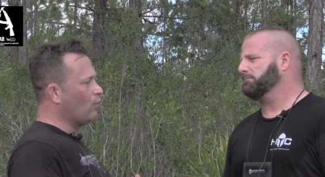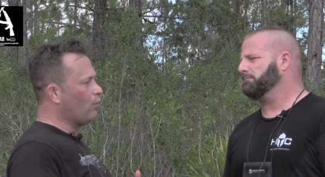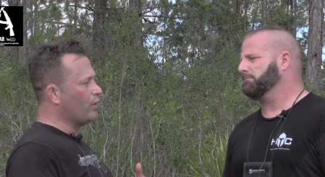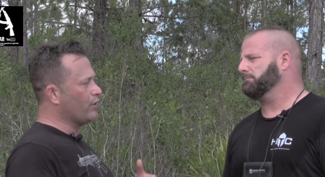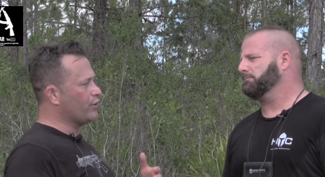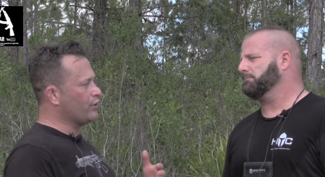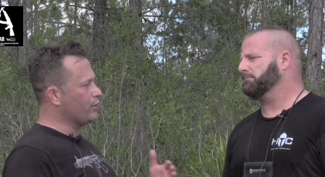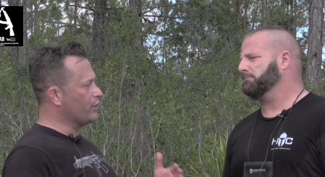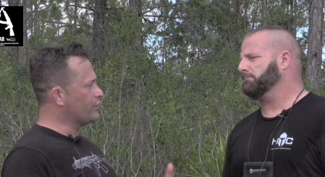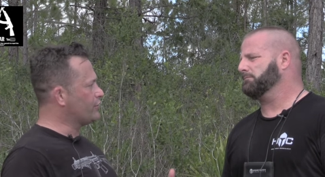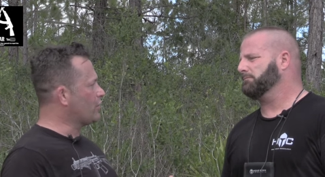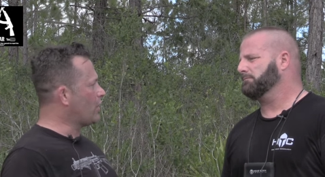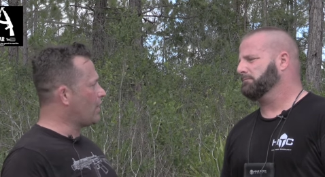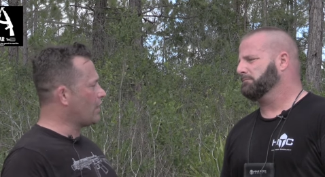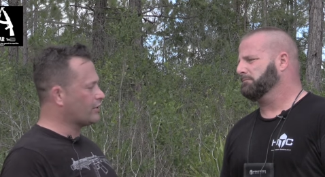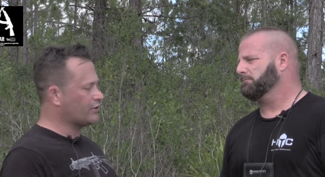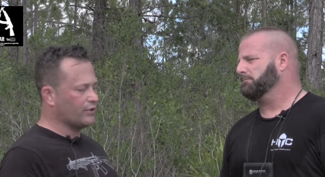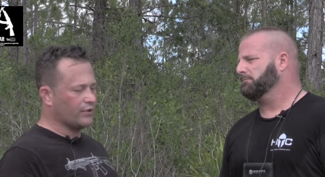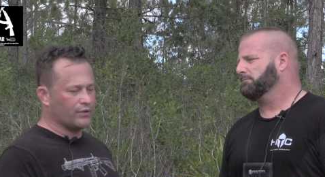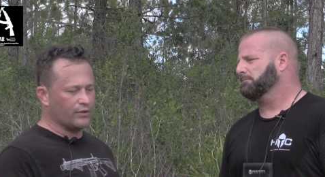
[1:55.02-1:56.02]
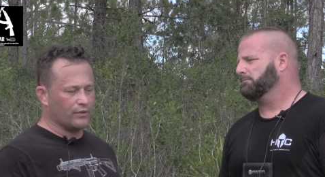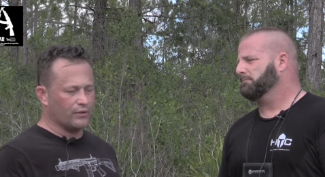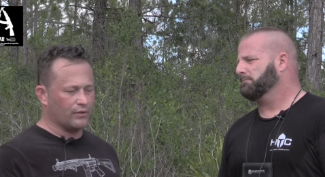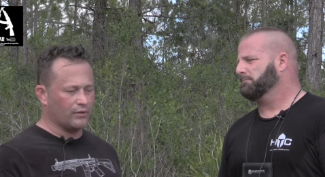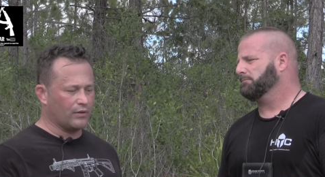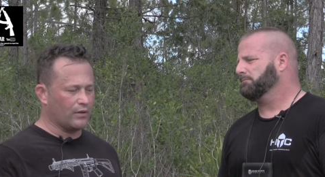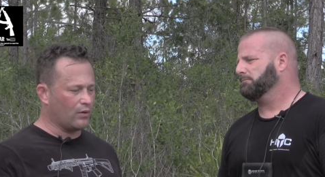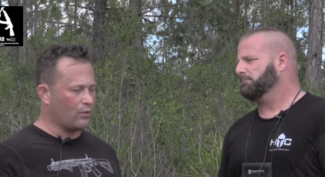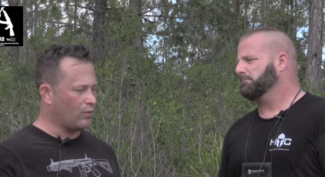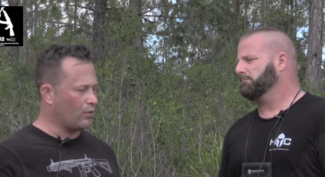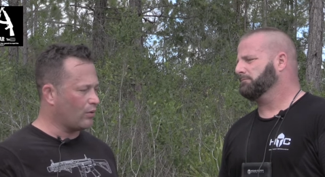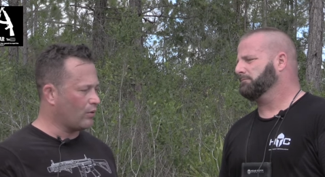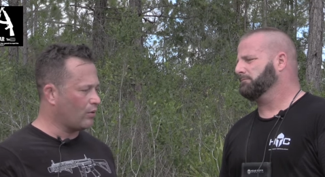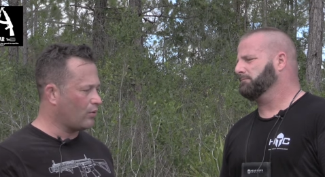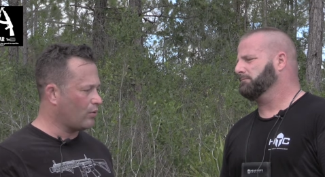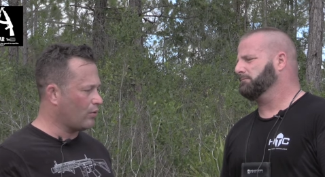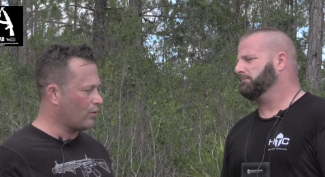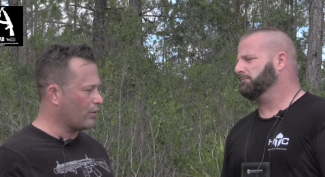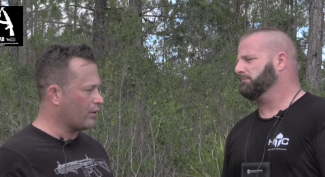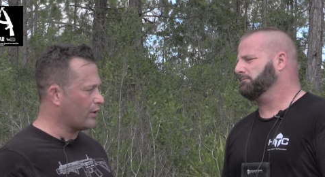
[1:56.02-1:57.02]
Speaker 1: whether you're a doctor or,
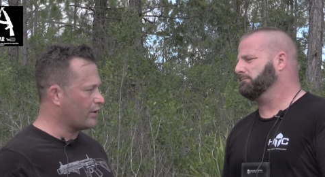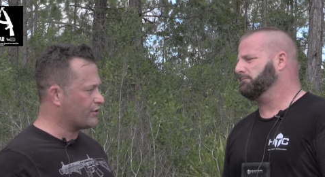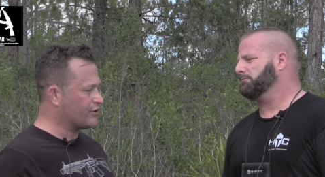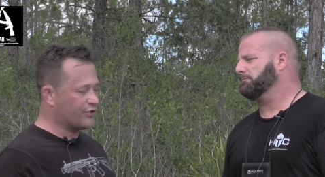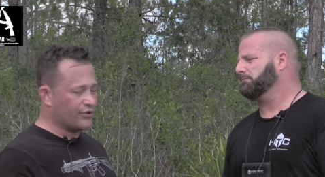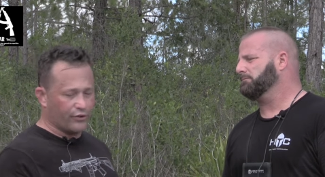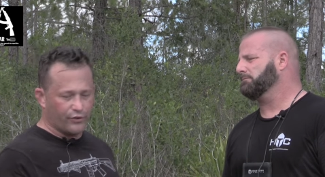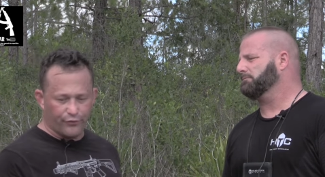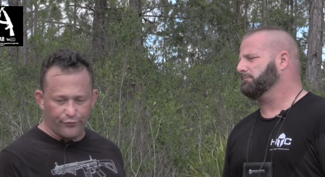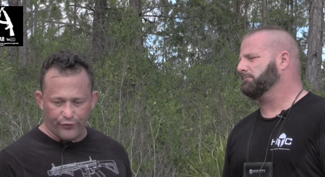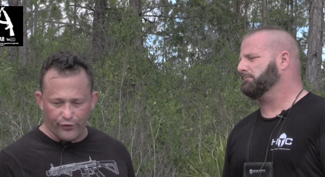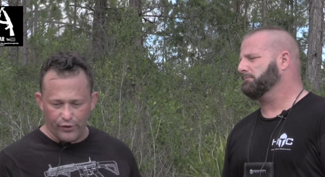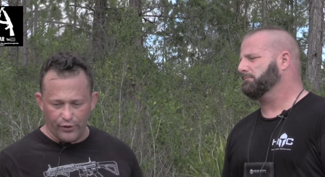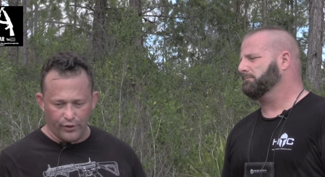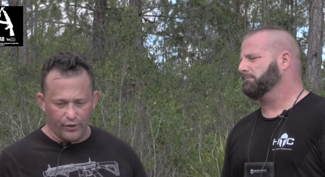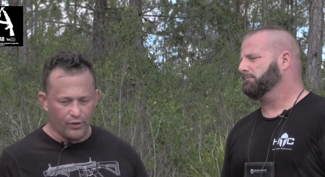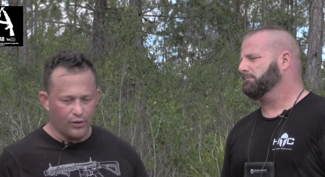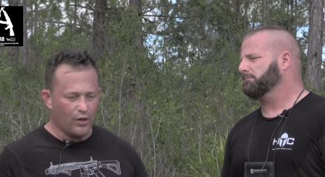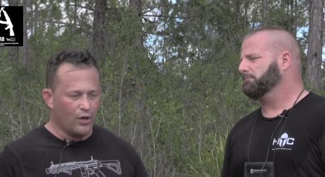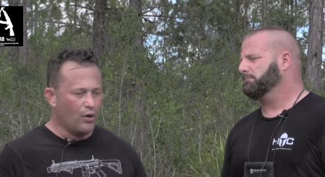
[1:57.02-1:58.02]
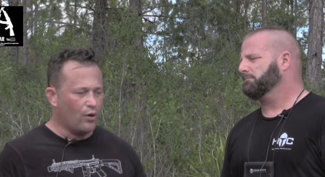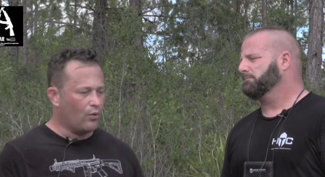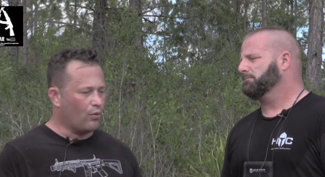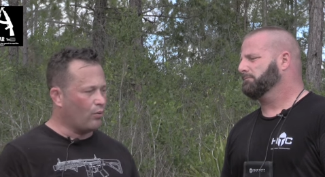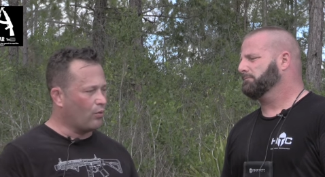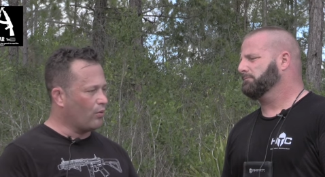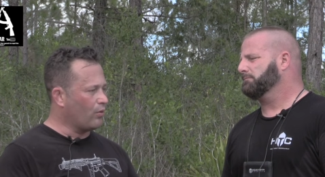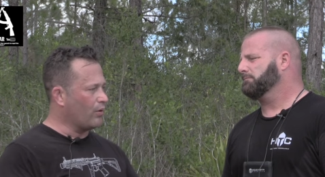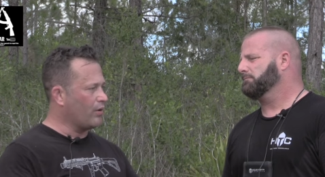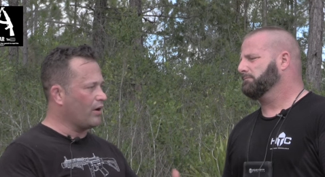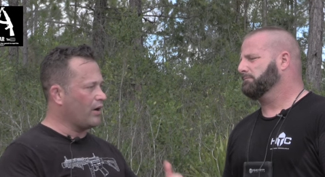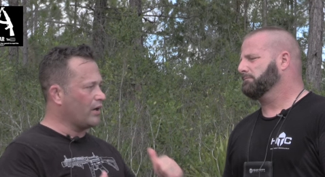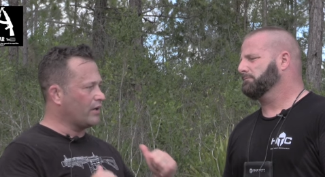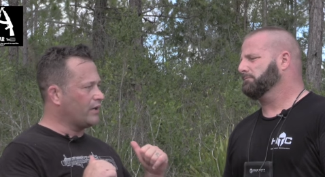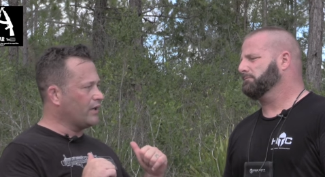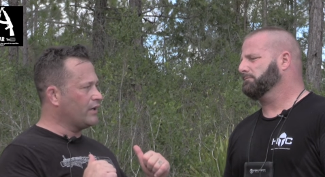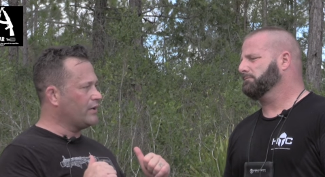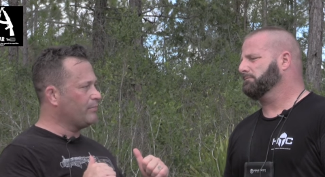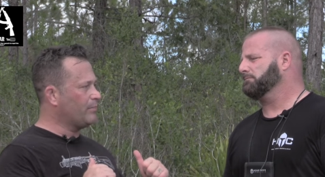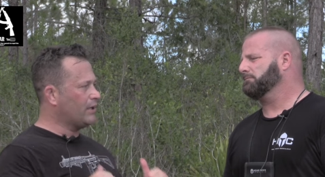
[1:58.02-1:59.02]
or a surfer or a
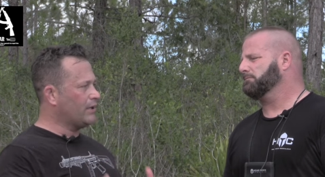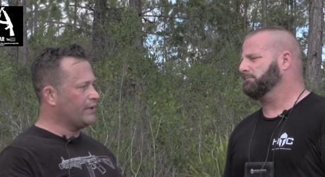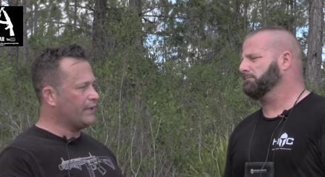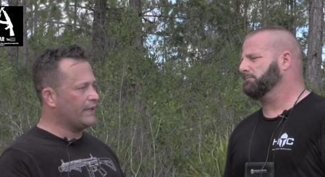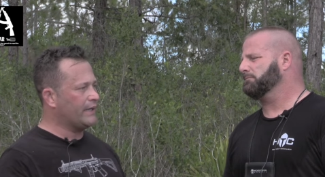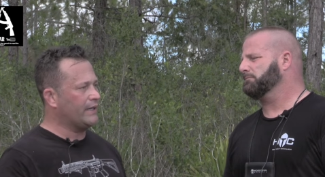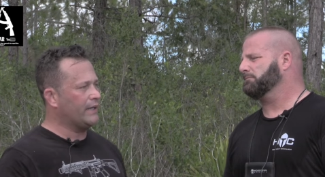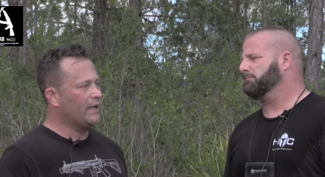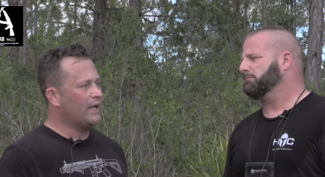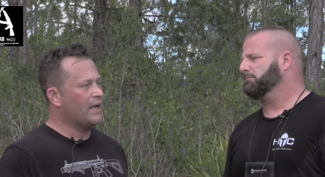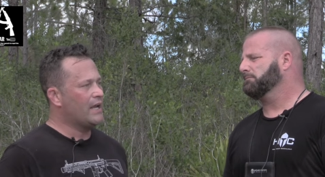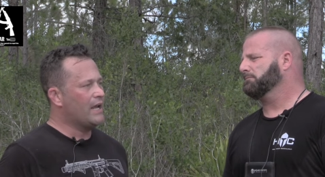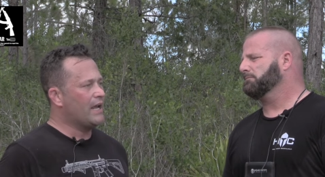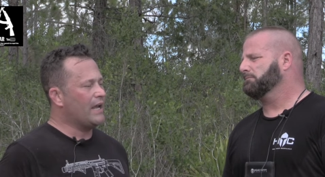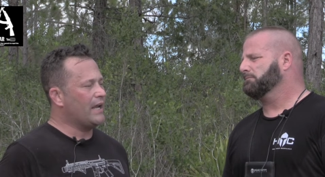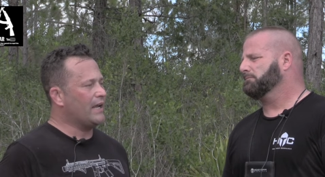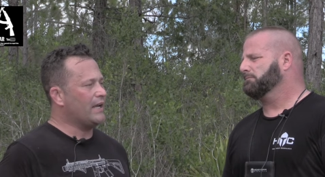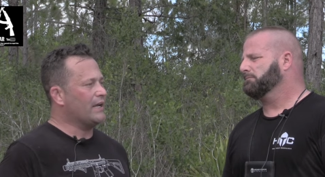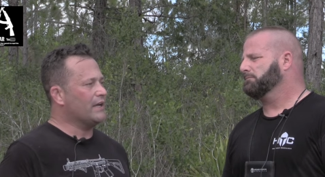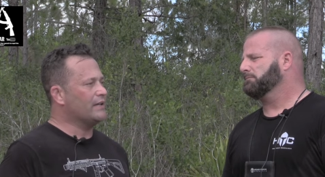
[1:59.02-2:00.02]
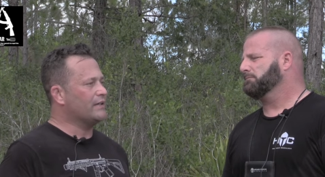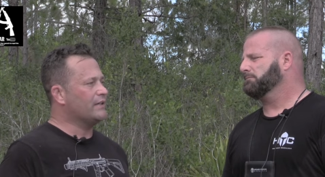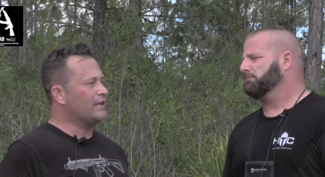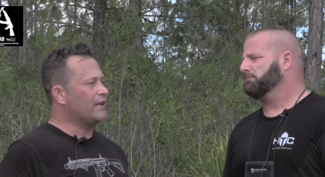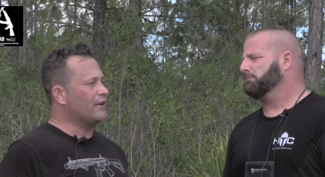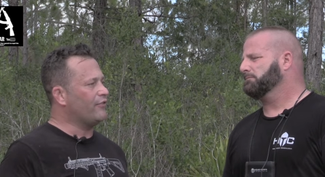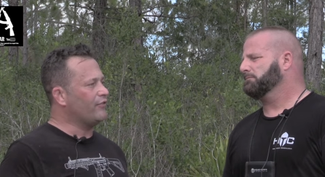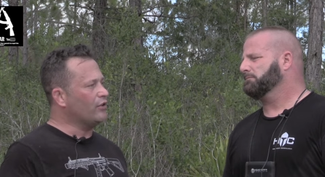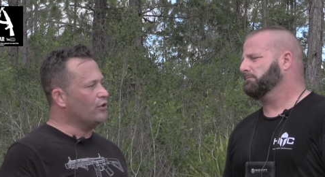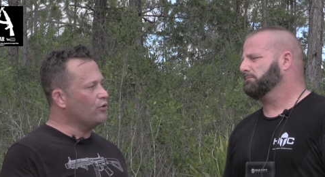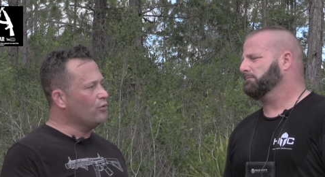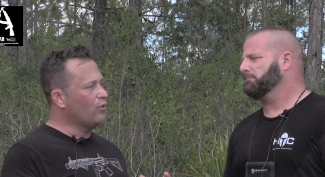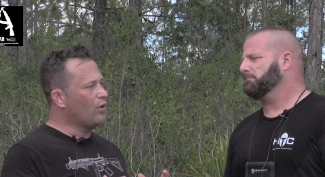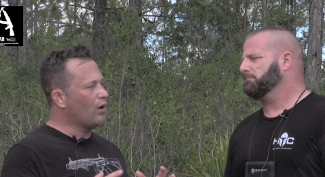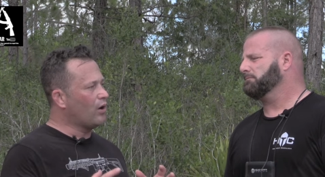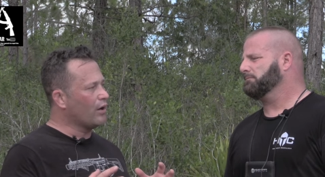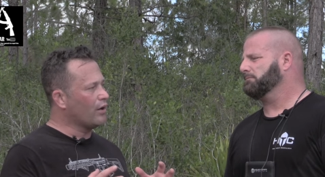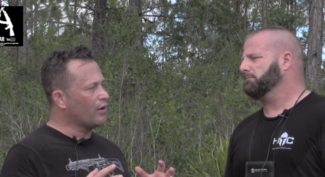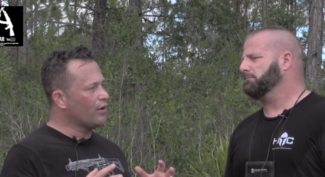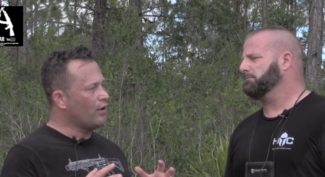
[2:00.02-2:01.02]
gun bunny, and if you
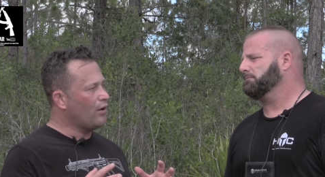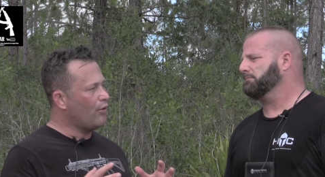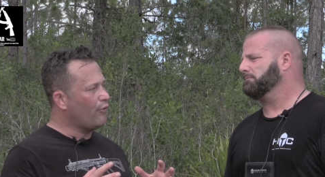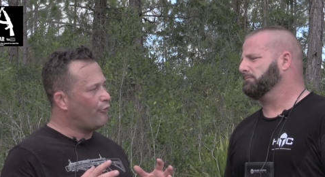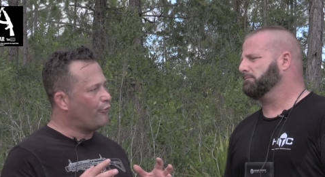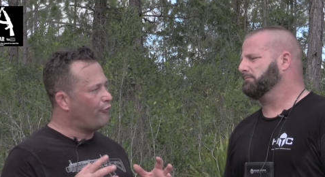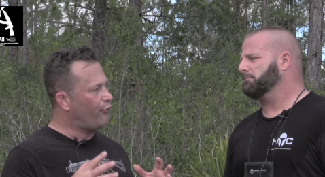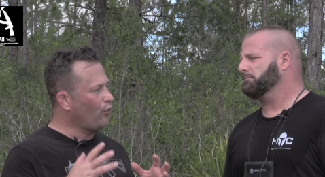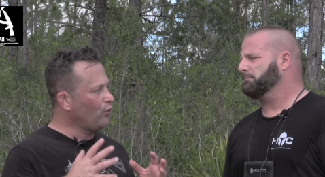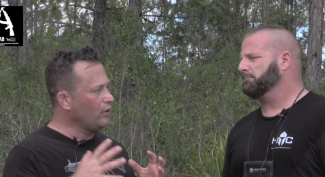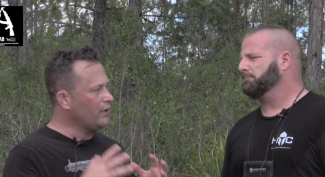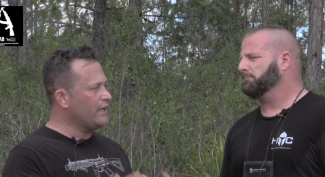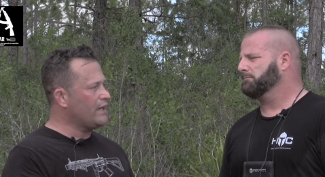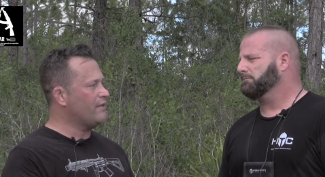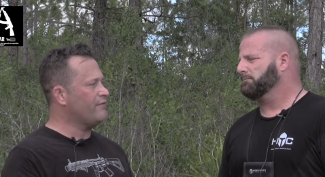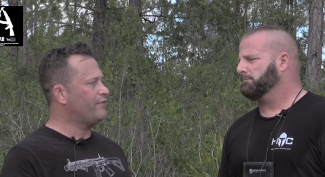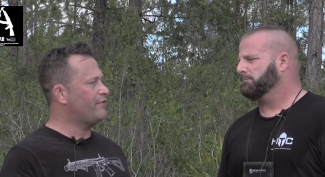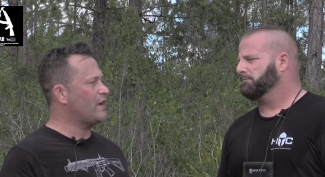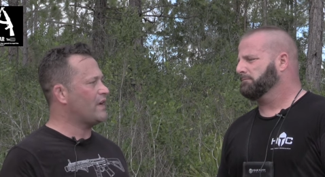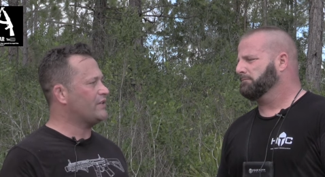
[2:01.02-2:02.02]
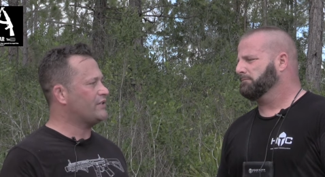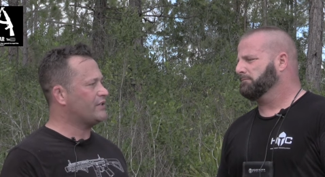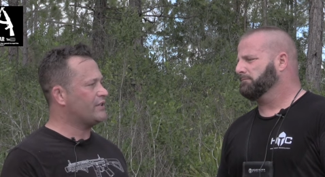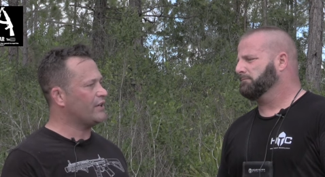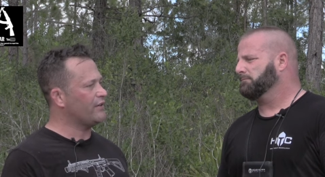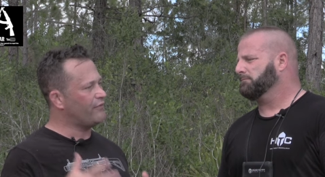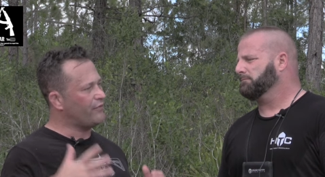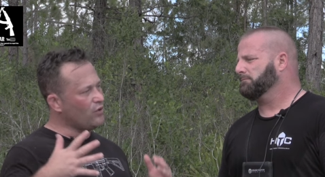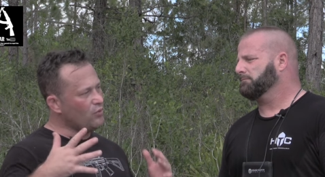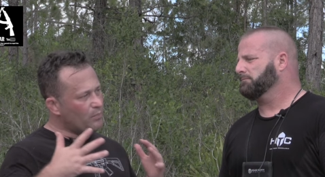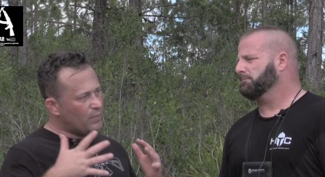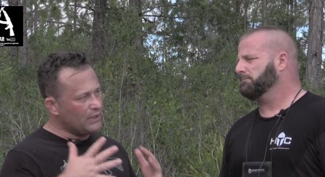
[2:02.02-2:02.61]
are fully invested, if you